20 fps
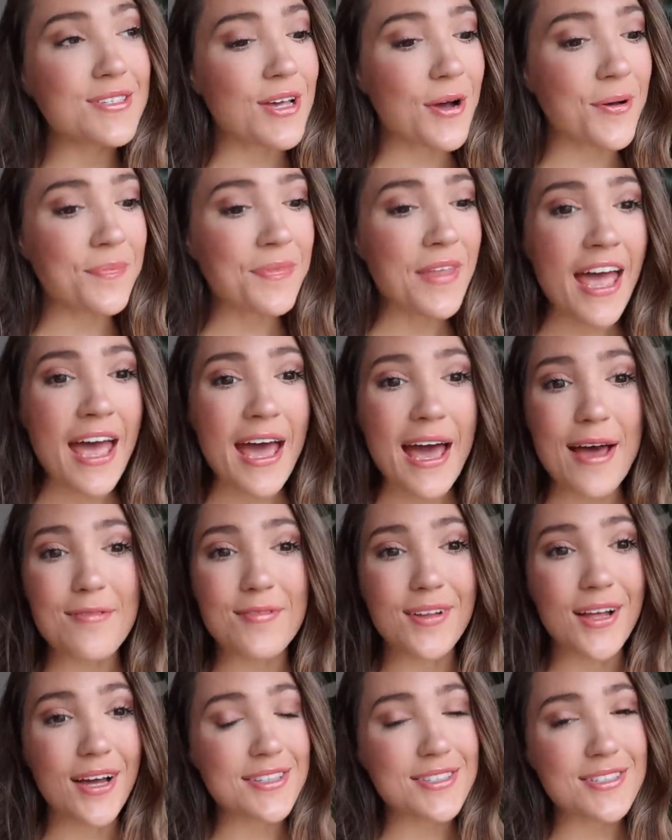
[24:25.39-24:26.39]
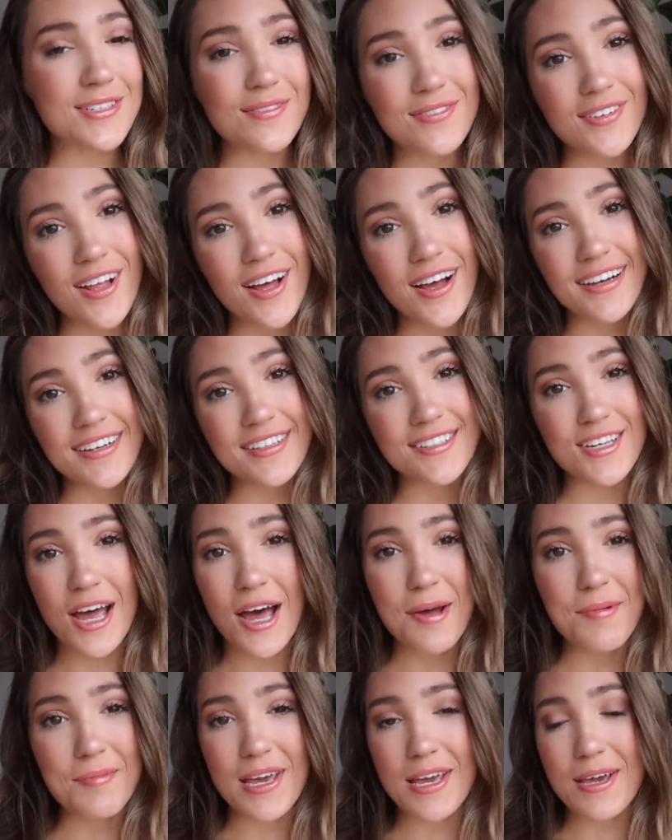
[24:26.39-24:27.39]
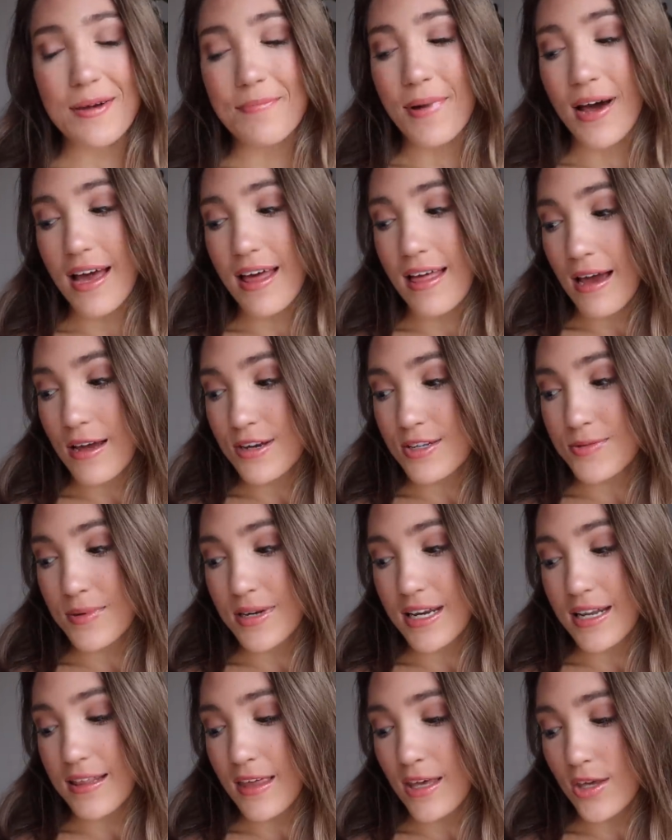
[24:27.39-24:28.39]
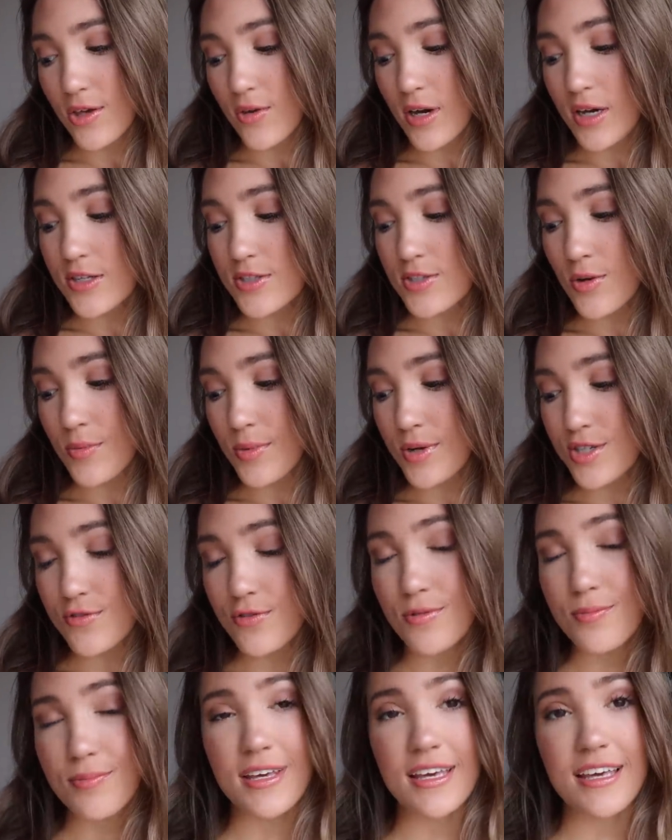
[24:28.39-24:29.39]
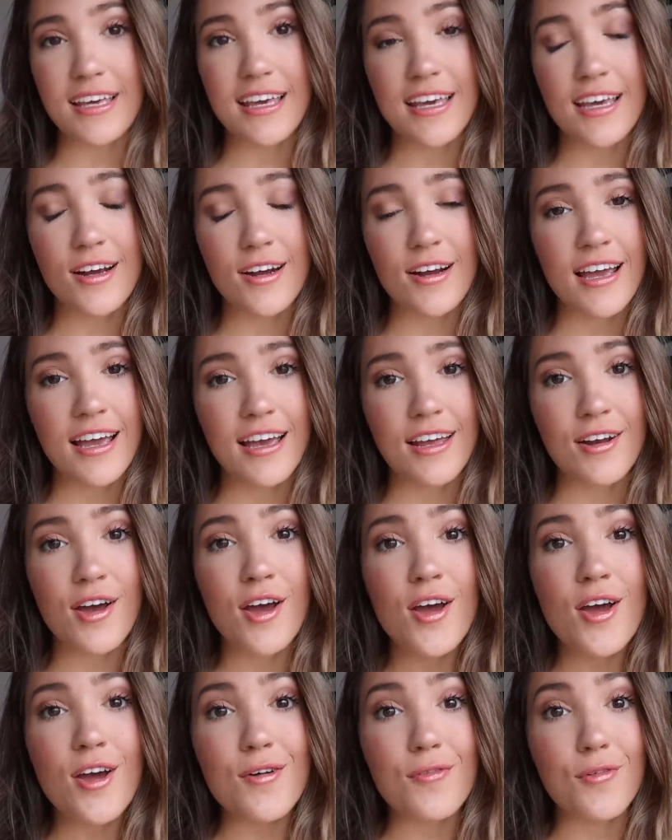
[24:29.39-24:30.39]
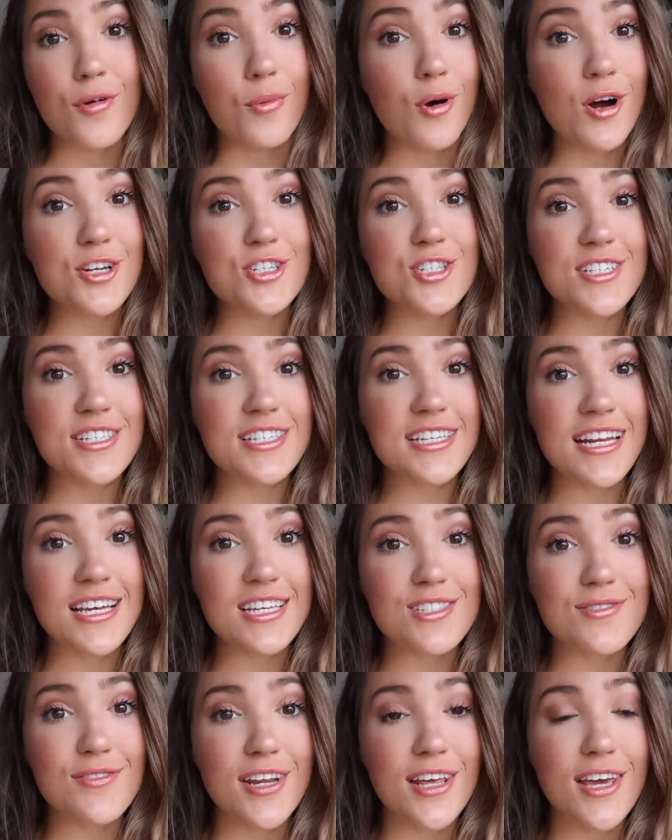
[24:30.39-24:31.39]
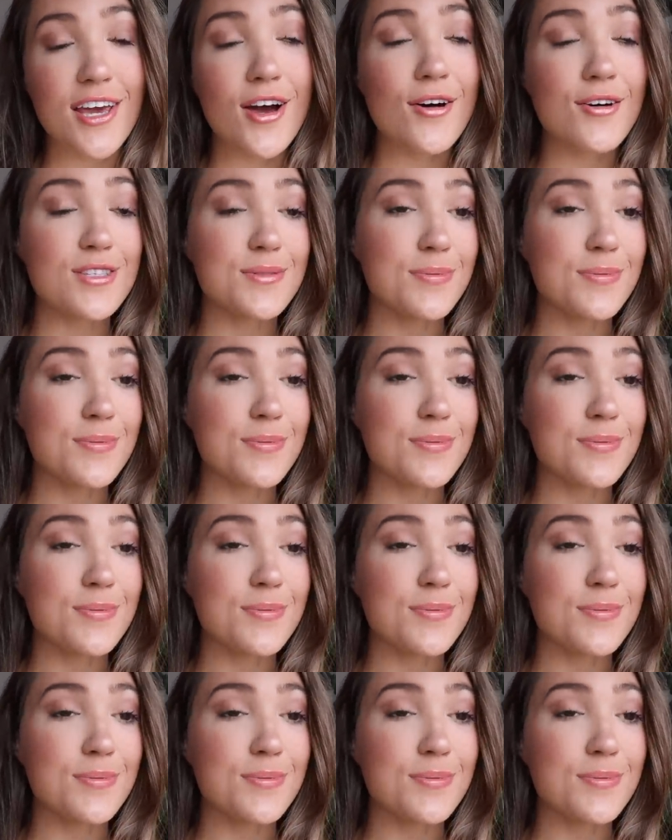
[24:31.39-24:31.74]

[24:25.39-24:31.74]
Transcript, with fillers: So I have lots of vlogs coming, but I just wanted to thank you guys so much for being here and for watching today's video.